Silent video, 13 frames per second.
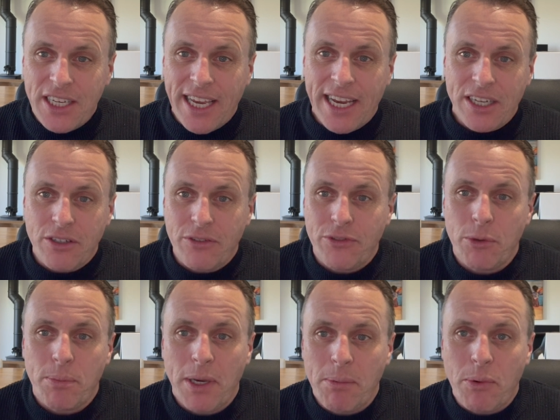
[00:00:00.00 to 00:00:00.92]
catch a few
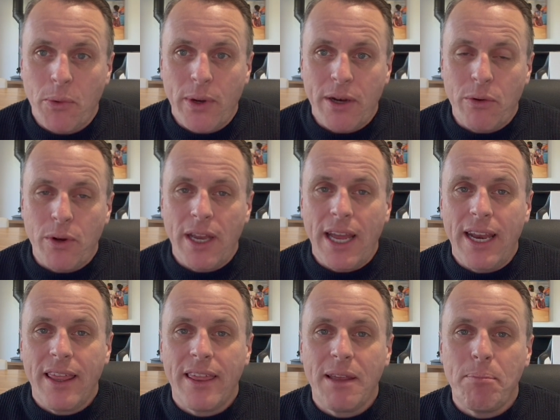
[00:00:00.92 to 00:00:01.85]
people out.
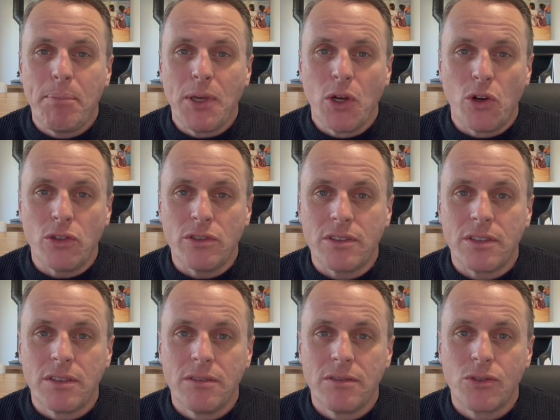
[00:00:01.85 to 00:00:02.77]
Anything beyond
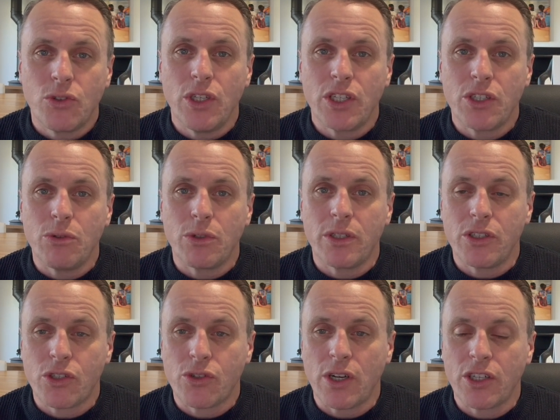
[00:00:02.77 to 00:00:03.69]
traditional
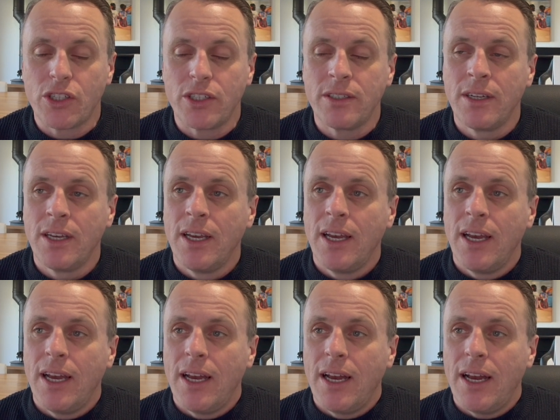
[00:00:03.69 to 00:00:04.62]
construction,
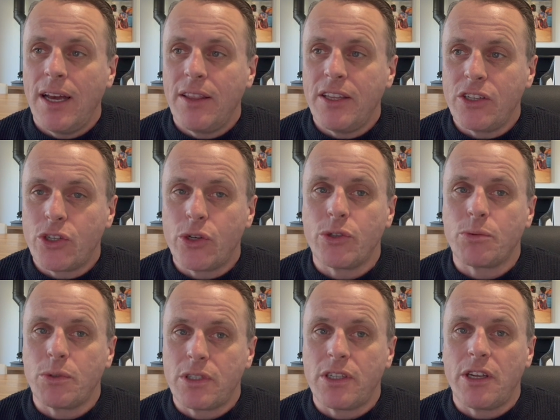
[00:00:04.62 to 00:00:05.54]
the insurers
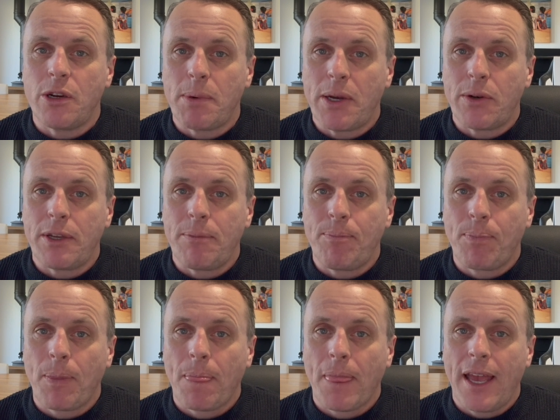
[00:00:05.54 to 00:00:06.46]
want to know about it.
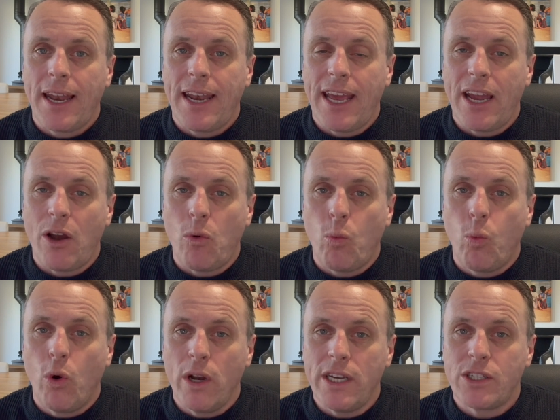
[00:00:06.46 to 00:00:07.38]
Now,
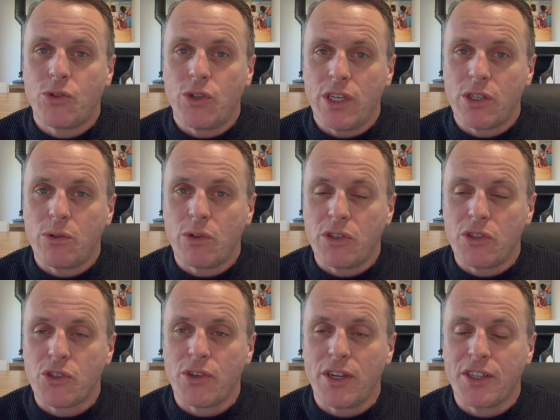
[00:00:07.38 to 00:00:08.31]
what is traditional
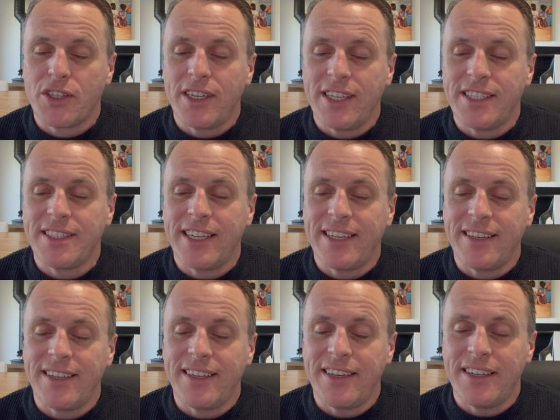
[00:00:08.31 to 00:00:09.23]
construction is
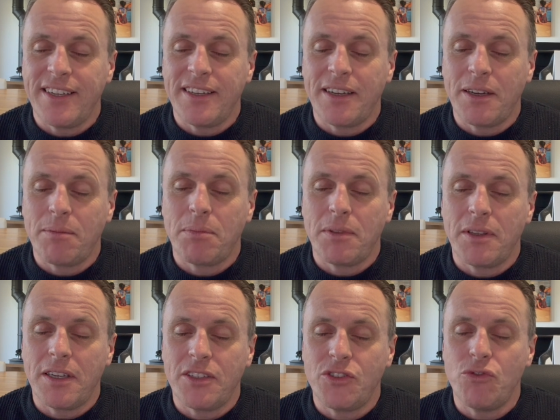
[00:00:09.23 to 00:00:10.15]
then a
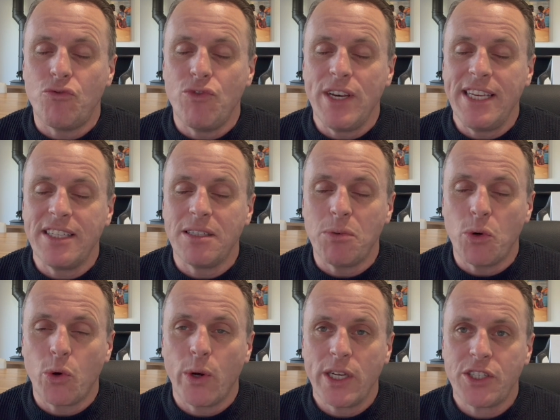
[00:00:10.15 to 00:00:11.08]
reasonable
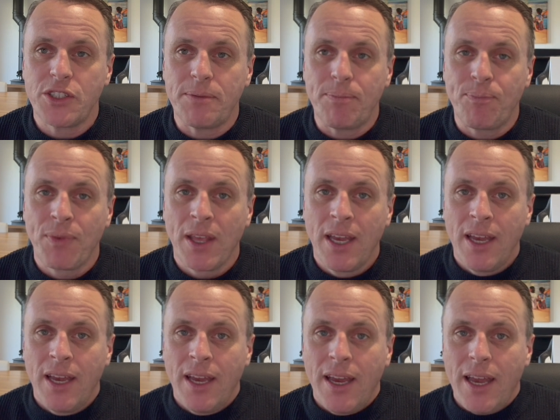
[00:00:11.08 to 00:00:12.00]
question.
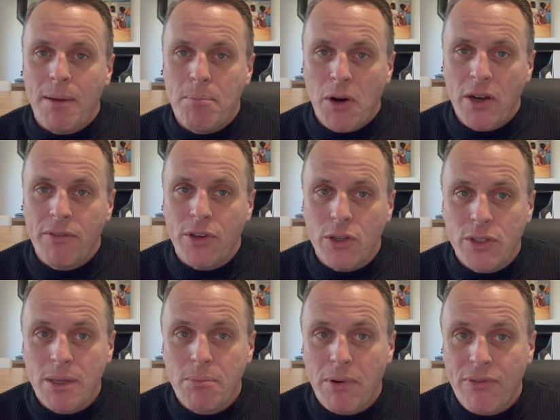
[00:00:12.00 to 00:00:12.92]
In my view,
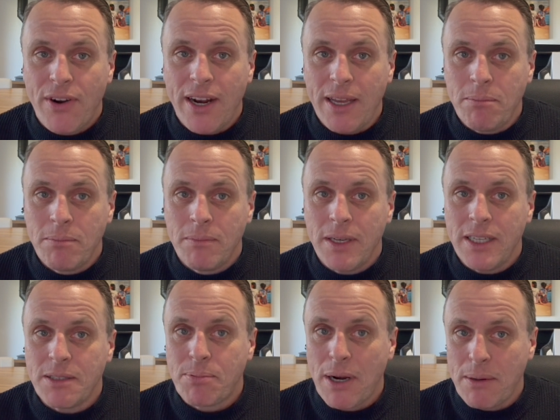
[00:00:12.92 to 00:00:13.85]
timber frame
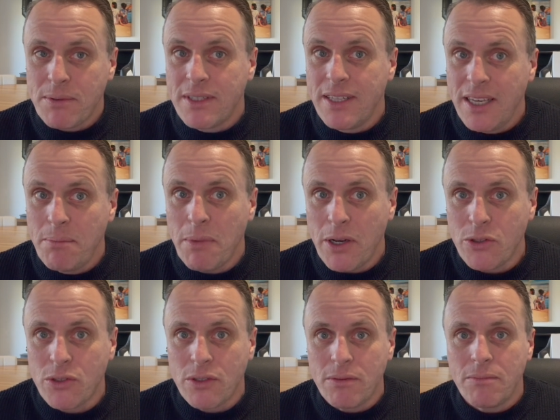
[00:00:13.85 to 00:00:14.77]
is perhaps the most